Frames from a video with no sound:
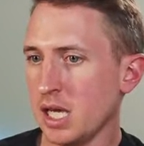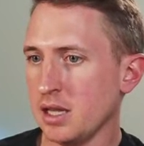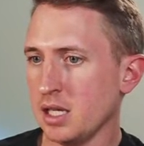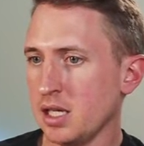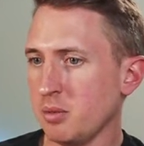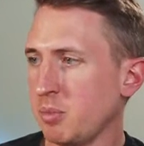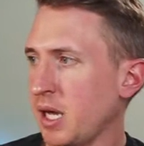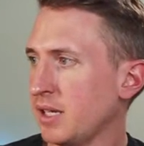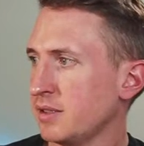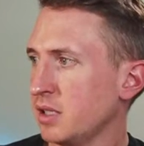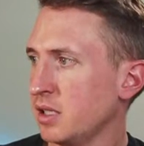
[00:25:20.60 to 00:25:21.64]
and then I
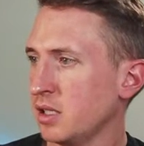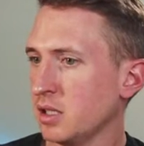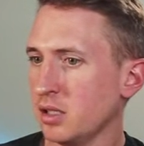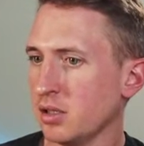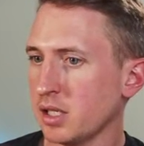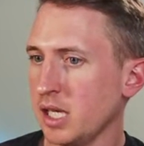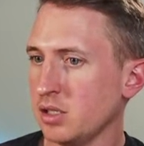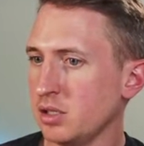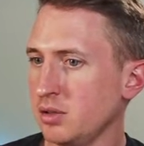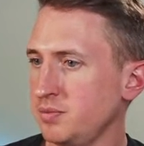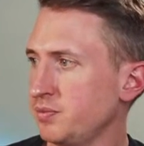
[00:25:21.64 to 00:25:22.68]
pass in a
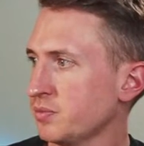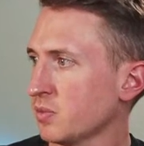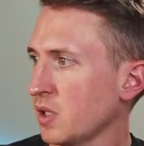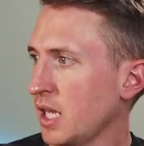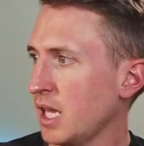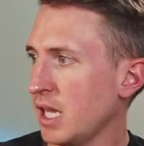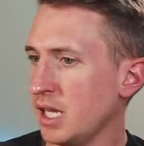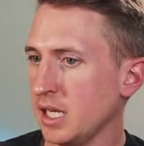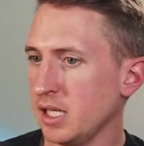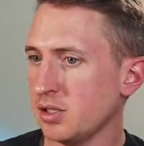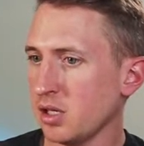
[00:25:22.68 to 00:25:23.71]
location
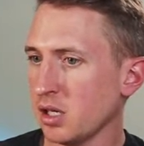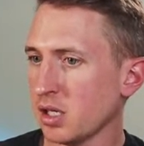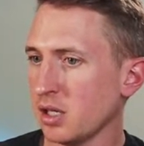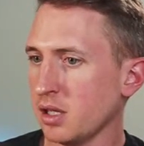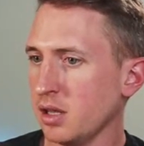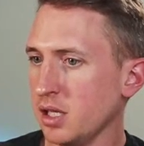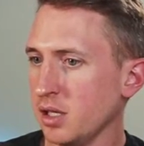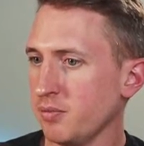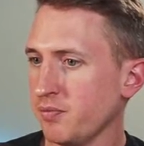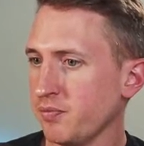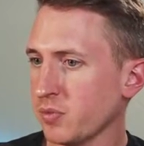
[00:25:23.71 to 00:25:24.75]
and a dark
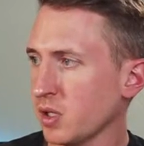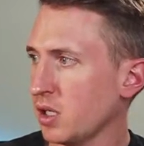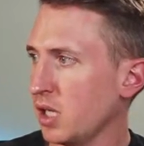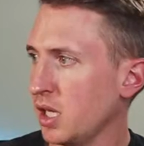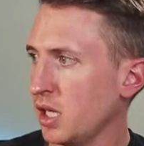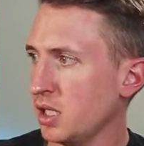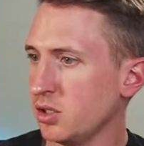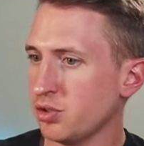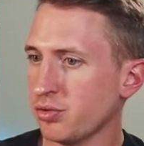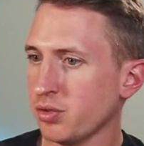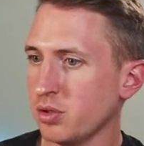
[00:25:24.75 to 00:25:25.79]
theme,
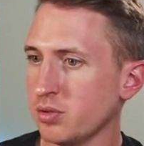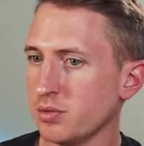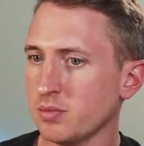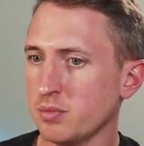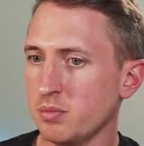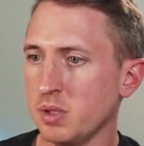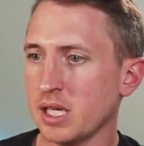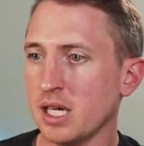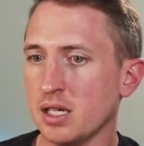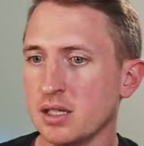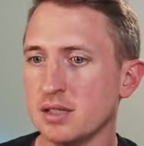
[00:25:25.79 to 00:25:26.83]
true,
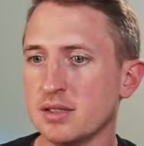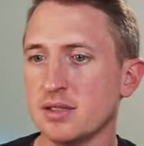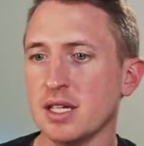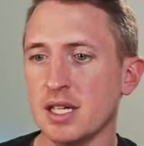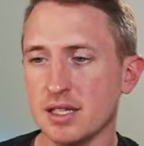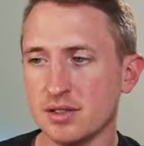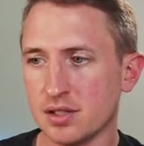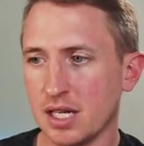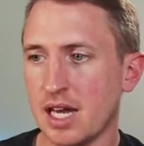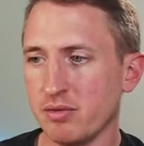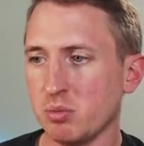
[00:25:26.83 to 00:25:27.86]
because it's
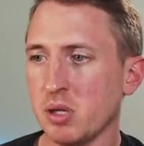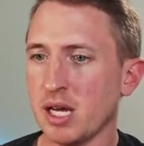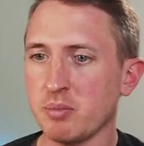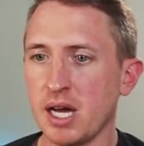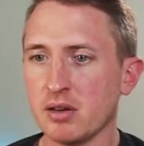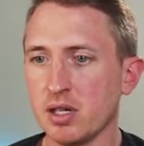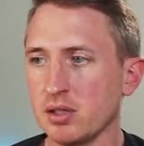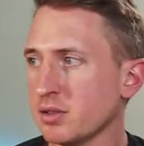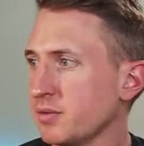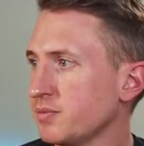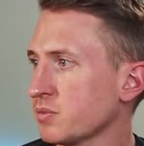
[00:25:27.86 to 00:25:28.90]
going to have a black
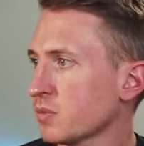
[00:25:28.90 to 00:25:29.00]
background.